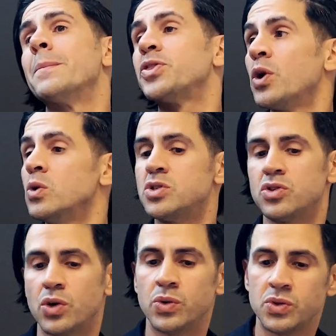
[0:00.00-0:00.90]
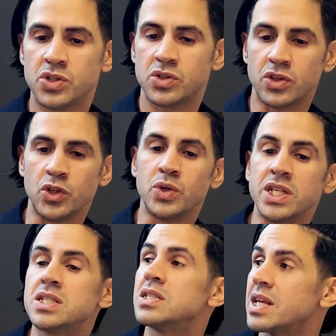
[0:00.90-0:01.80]
But those you
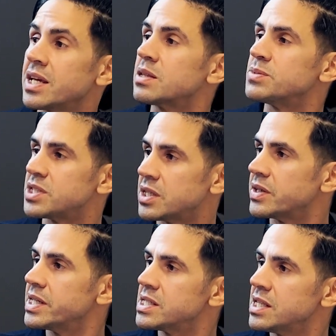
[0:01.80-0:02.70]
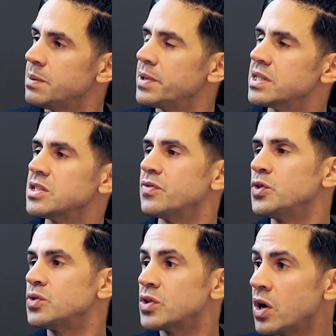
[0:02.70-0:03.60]
need to take them seriously, because if
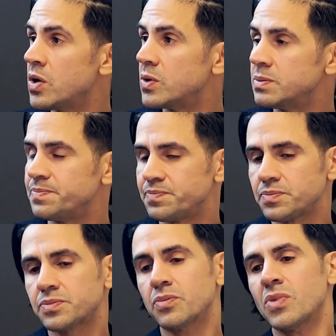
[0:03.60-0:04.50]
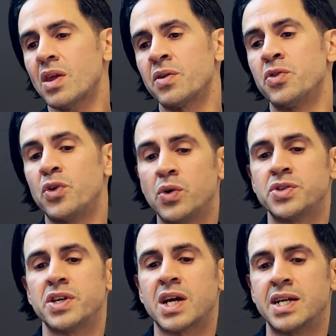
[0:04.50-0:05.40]
you don't, those
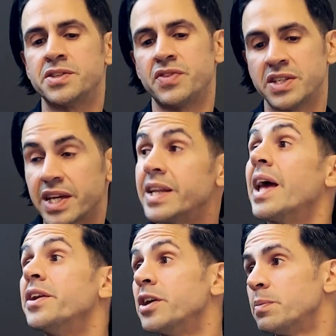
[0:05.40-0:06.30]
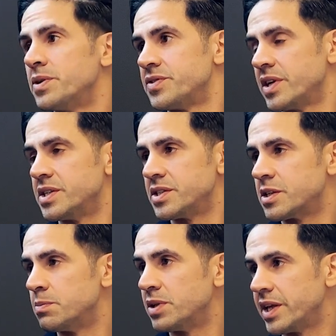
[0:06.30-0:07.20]
are the kinds of things that can end up as a
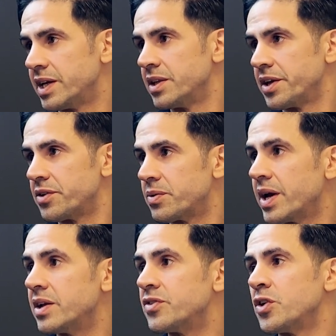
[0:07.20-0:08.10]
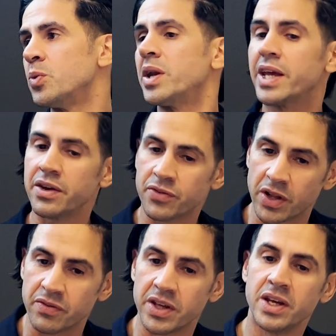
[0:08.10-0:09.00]
complaint later, right? And so you want to get in
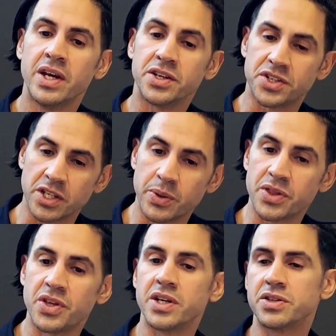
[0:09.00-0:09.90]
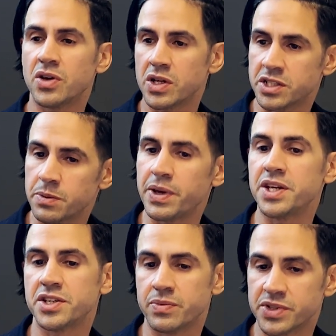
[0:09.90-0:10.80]
front of it, deal with it, talk to the
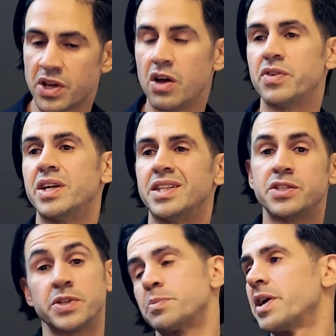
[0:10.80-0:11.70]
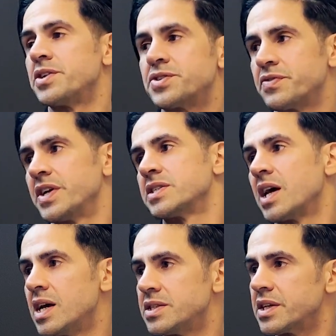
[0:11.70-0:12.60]
patient, resolve it. And these risk managers are
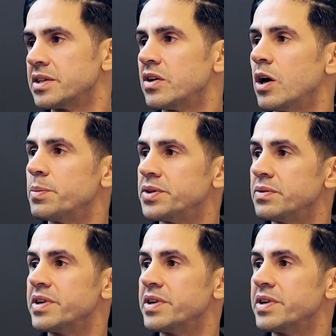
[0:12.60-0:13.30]
fantastic, and they'll help you